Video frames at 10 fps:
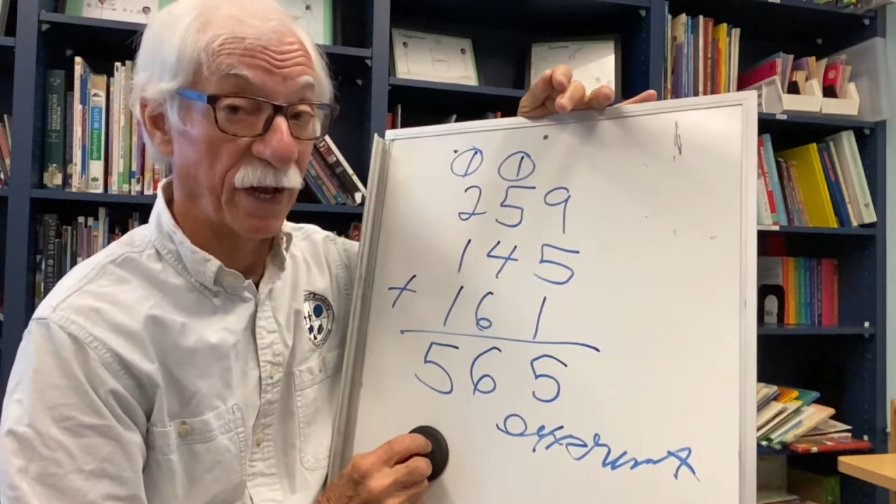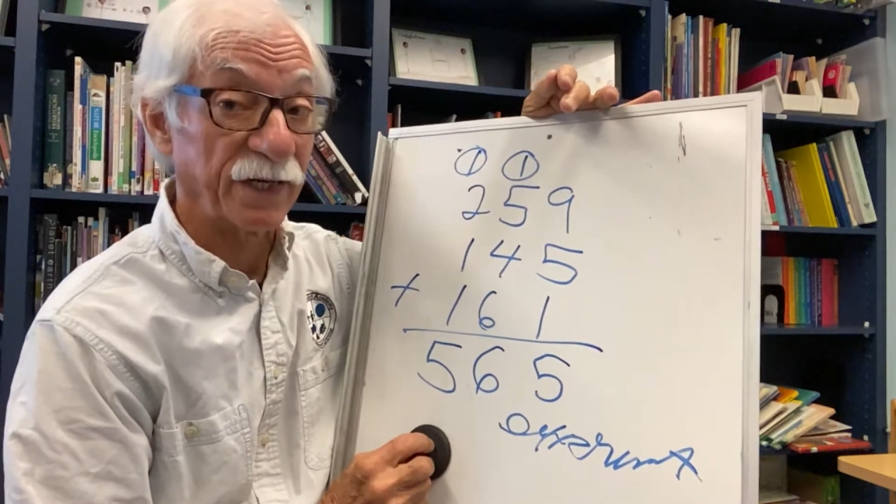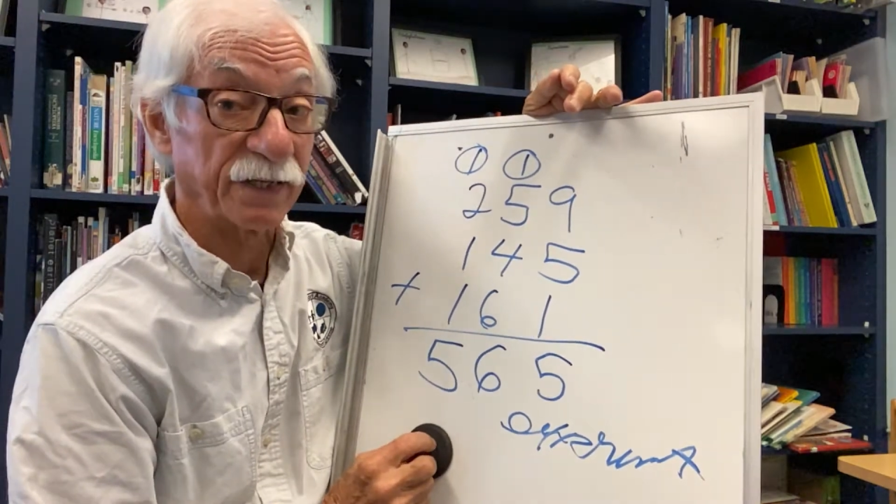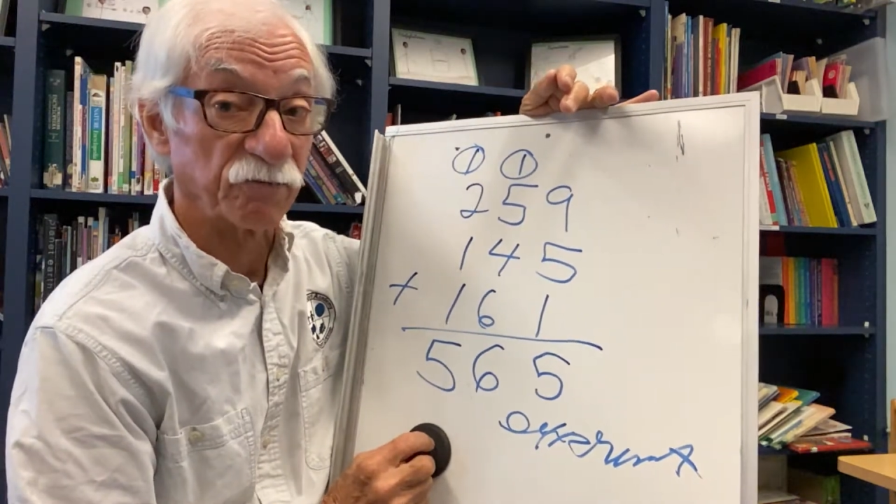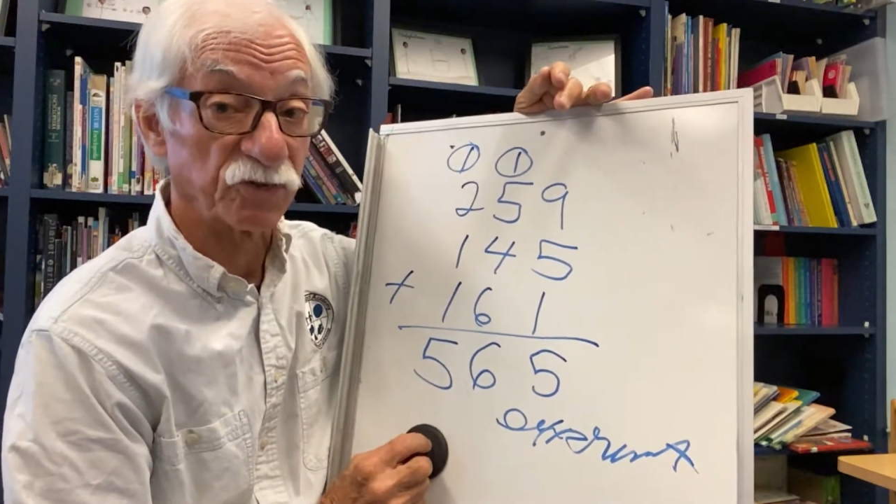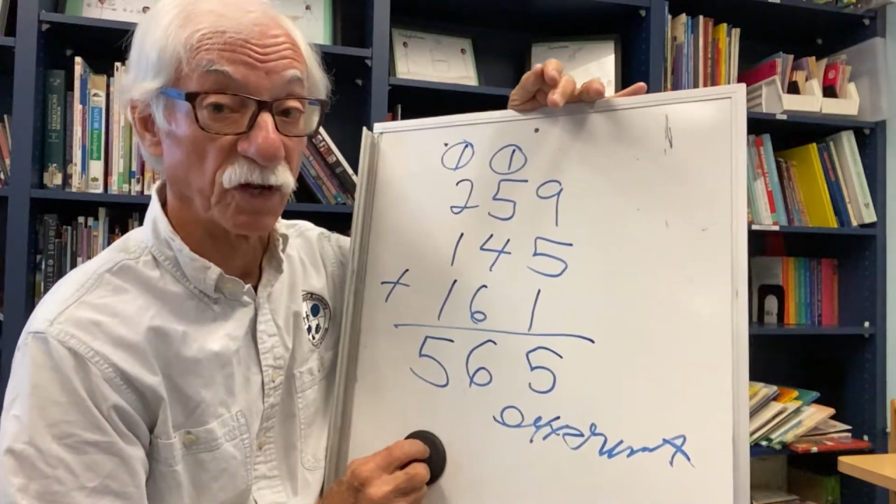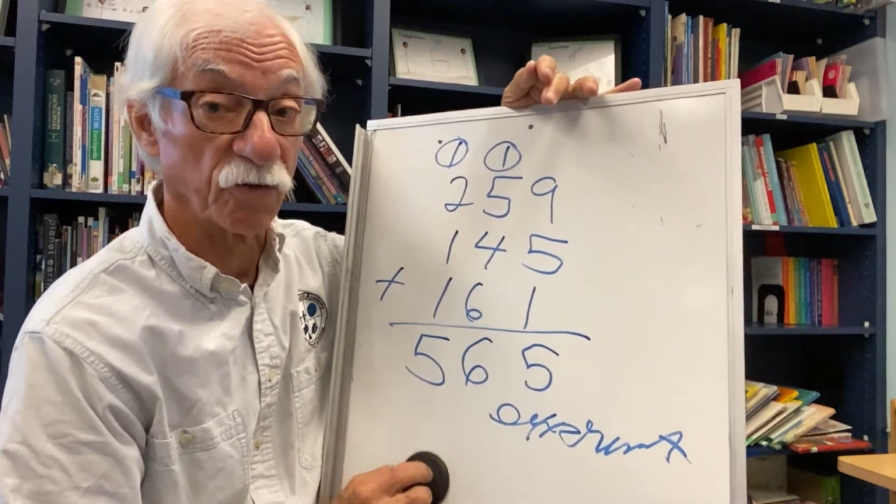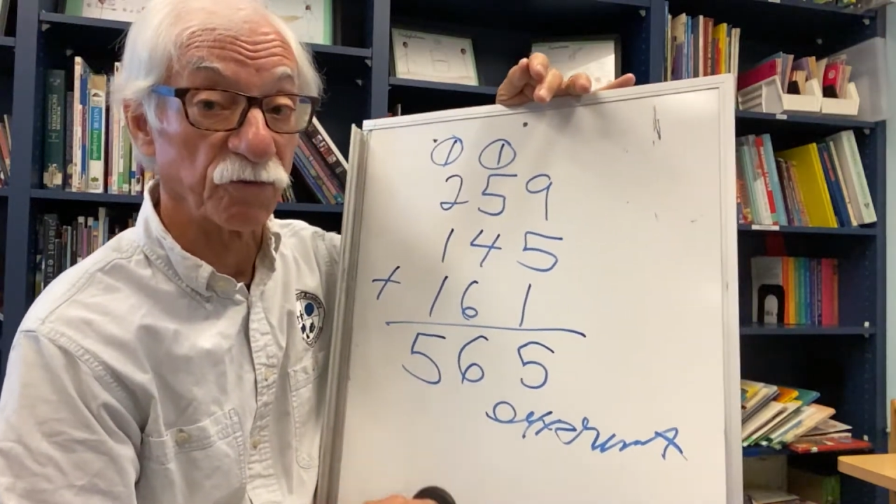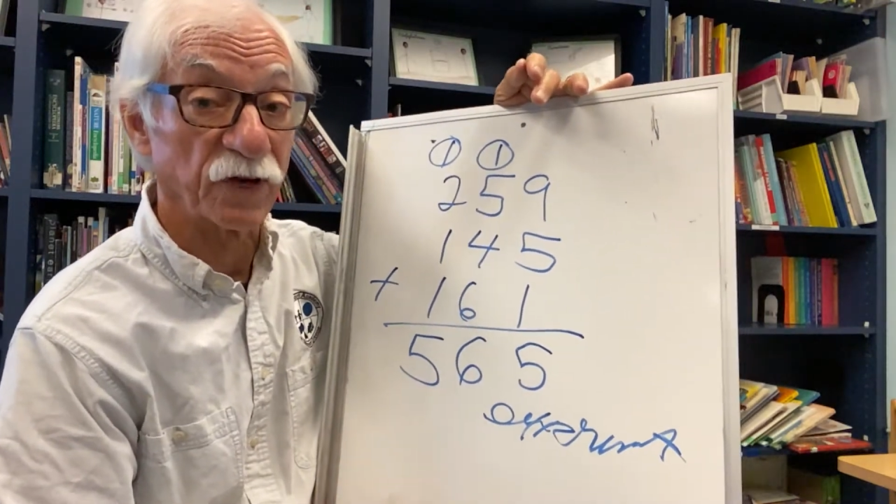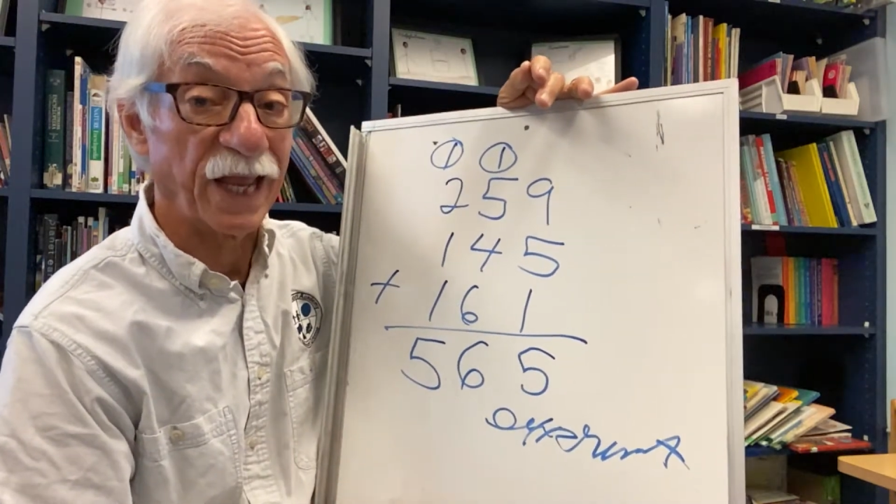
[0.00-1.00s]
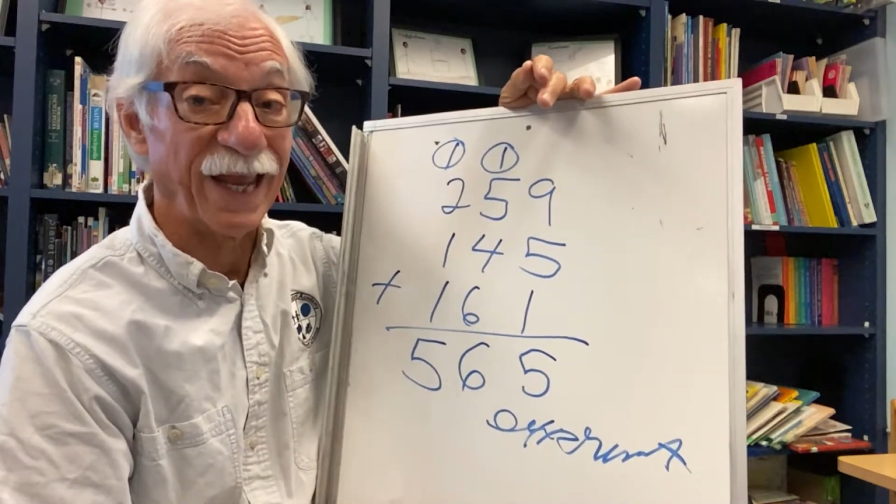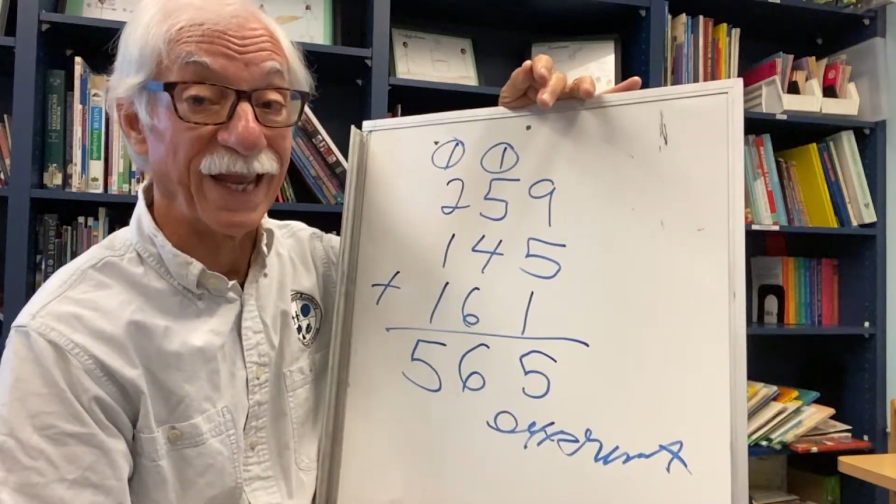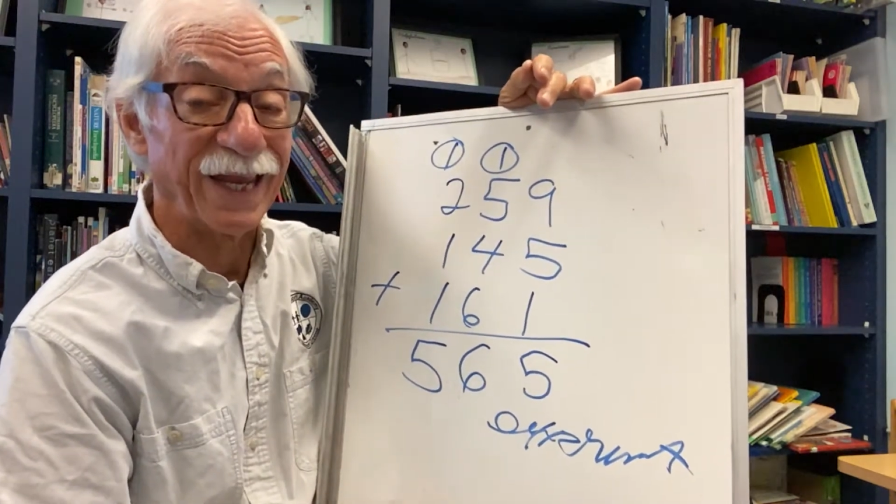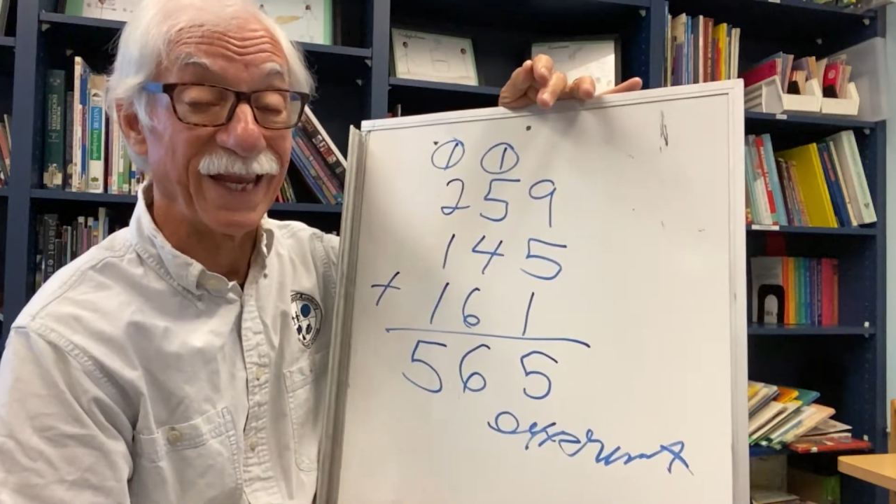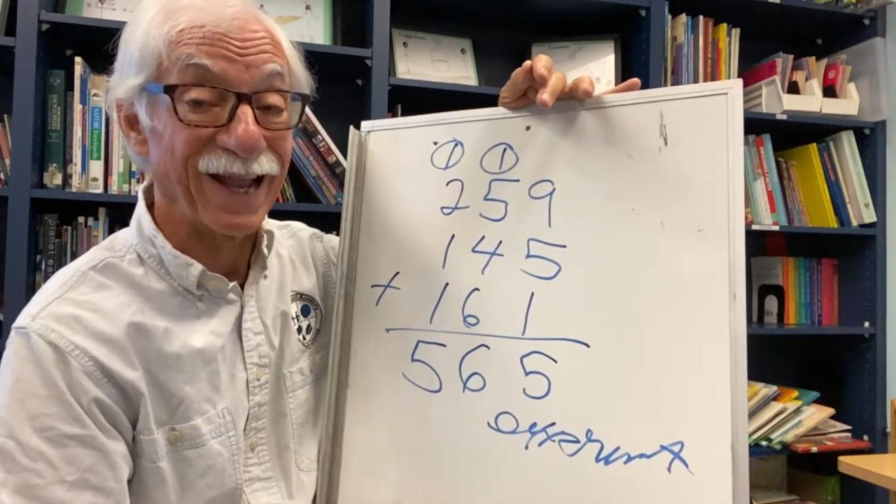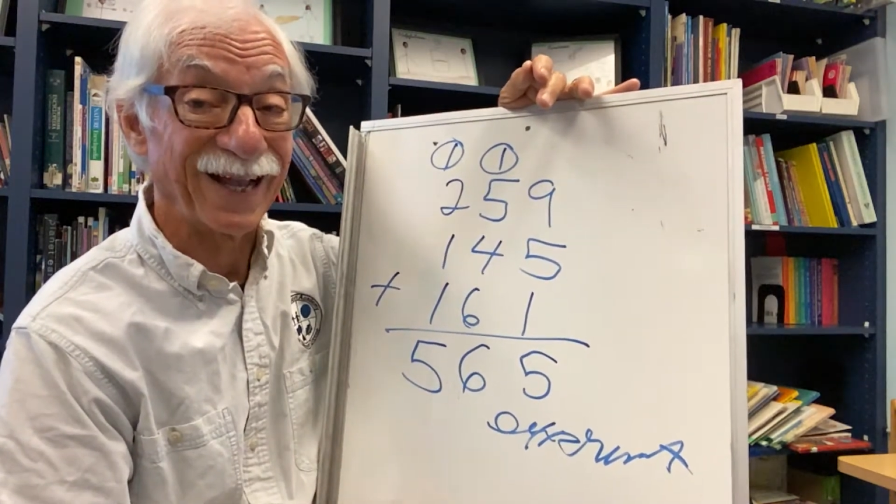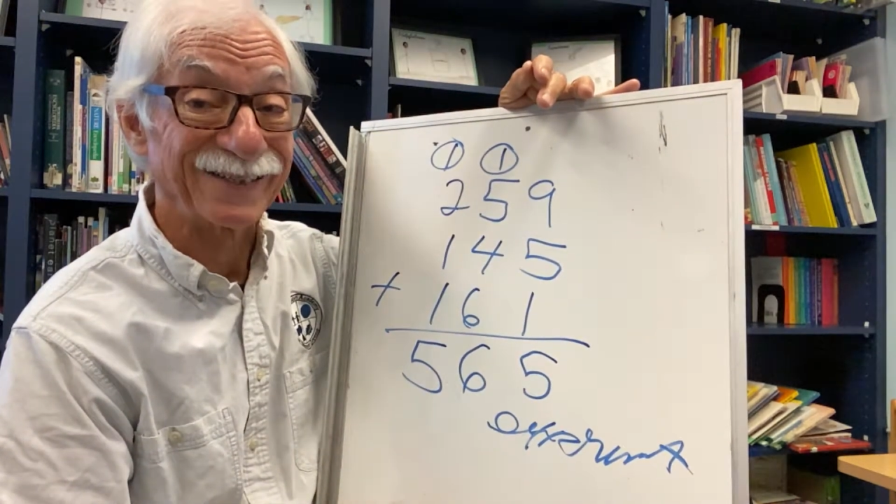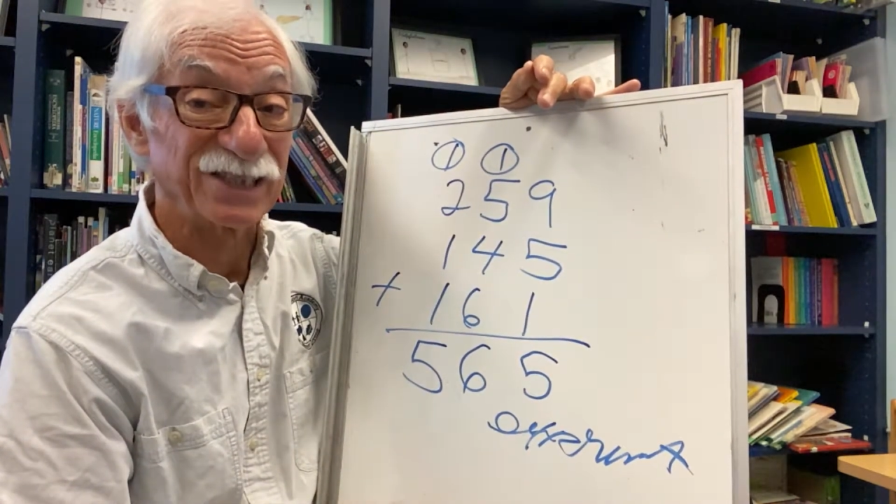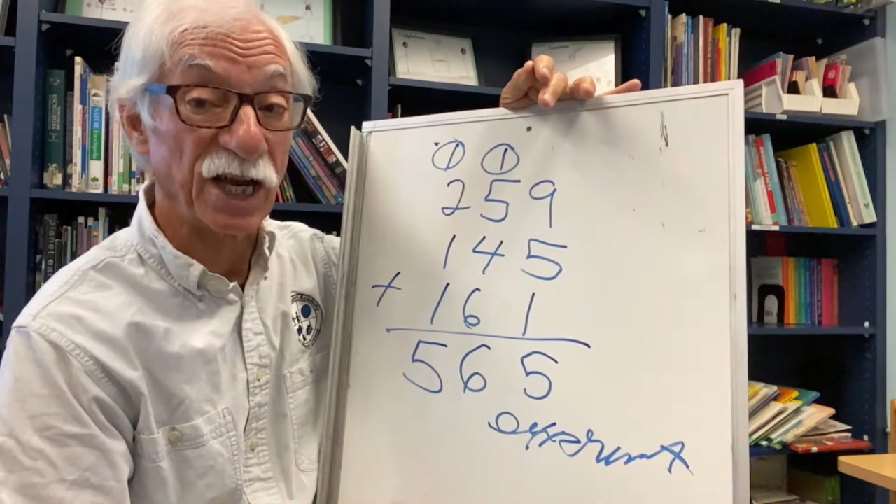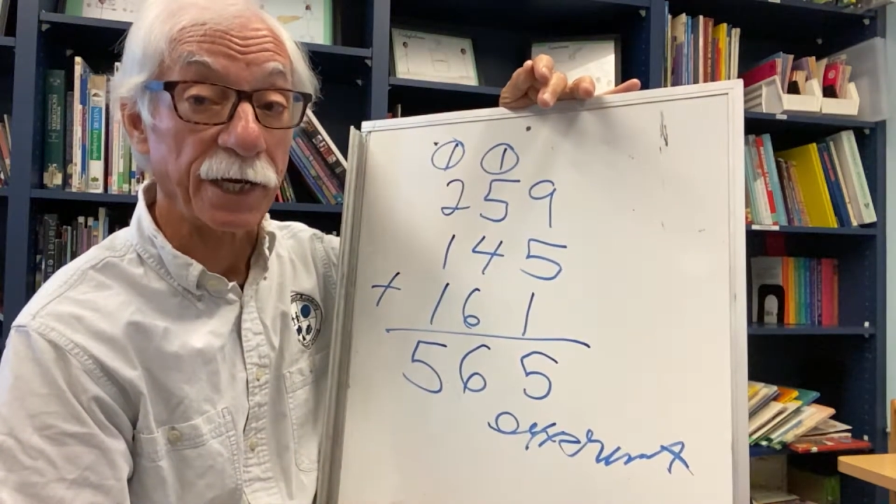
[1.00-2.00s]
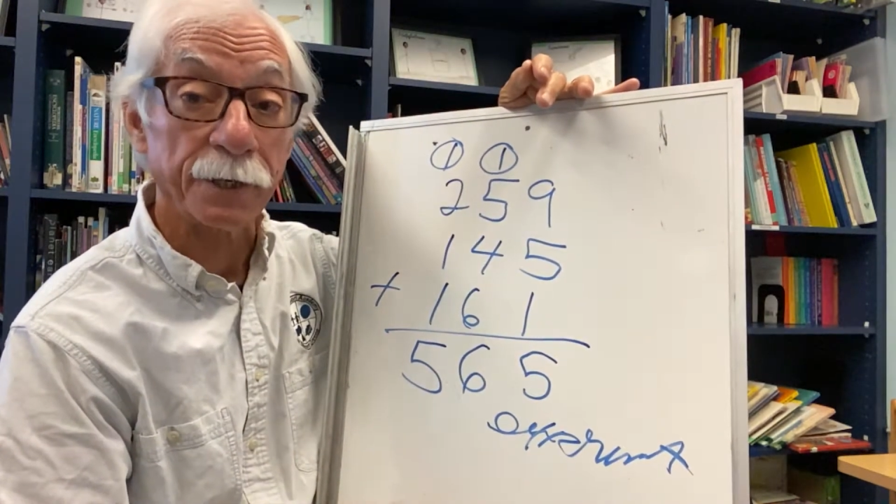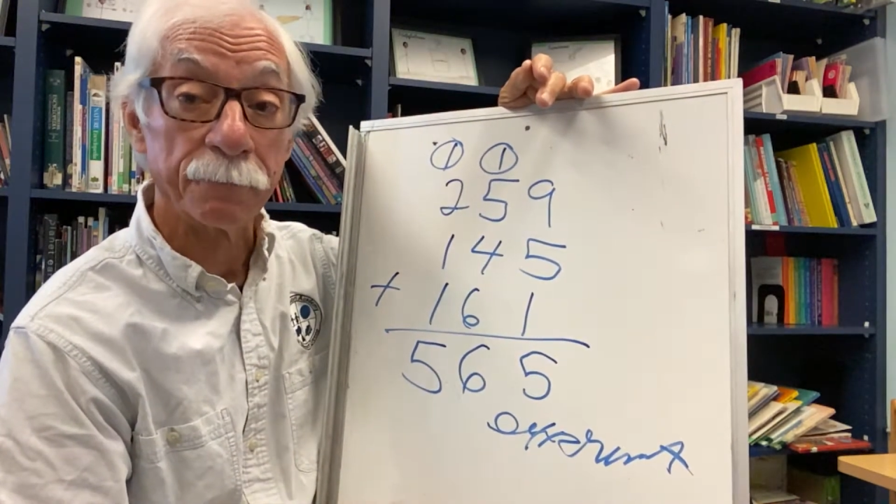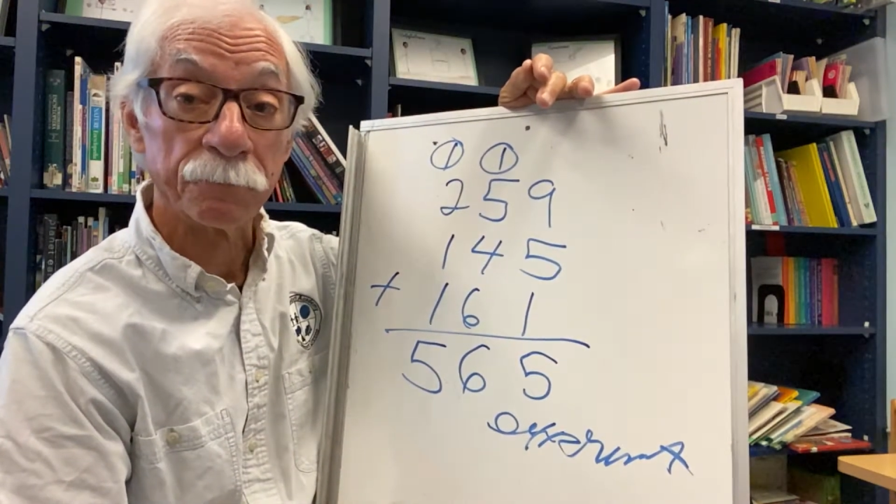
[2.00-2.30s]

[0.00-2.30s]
it right, give yourself a check.